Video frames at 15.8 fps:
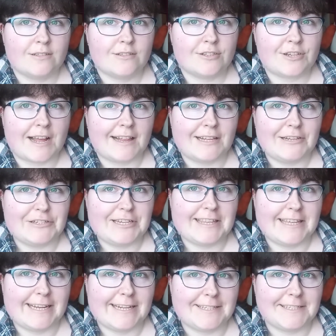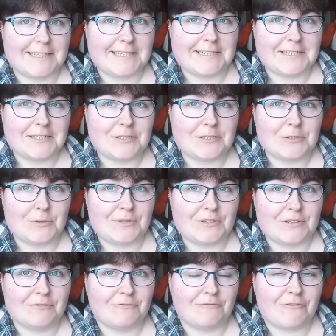challengey things that is
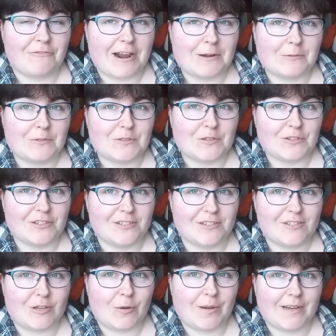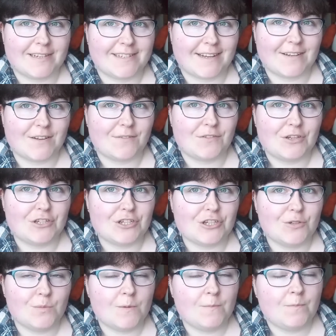doing the rounds on sewing side of
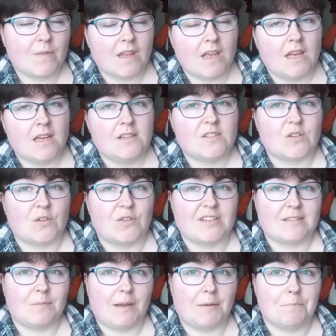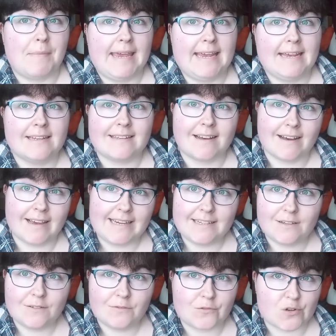YouTube. So this is my Make
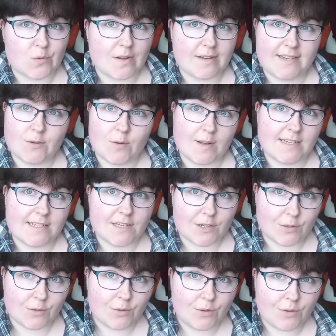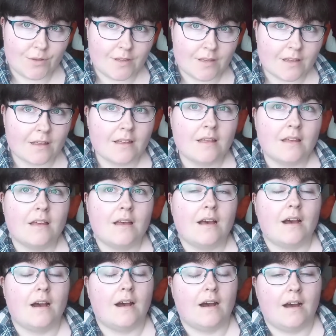9 for 2022.
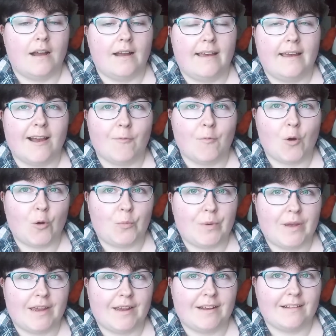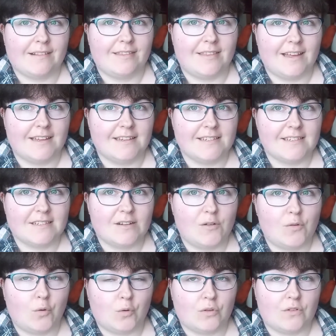I am hoping that
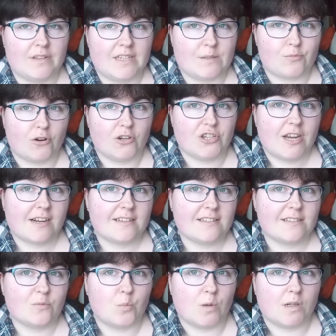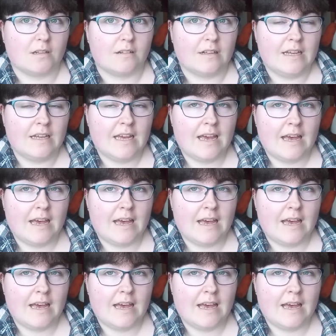all of these projects will,